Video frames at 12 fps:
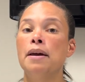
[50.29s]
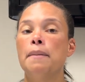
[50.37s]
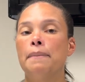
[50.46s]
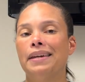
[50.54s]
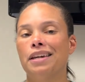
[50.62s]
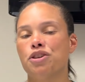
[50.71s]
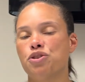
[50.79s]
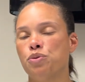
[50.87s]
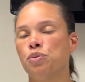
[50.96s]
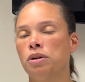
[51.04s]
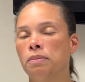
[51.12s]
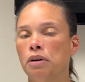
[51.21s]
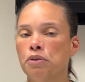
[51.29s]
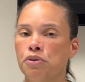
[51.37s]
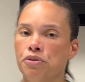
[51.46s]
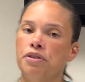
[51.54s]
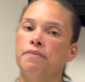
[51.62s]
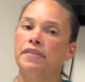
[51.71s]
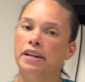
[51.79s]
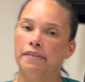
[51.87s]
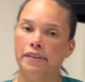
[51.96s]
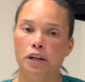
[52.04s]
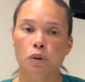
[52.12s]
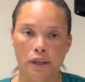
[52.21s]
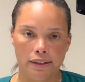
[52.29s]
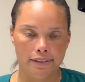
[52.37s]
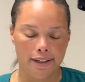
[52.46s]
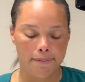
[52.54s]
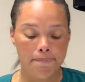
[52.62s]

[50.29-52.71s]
because you will blow through them very, very quickly.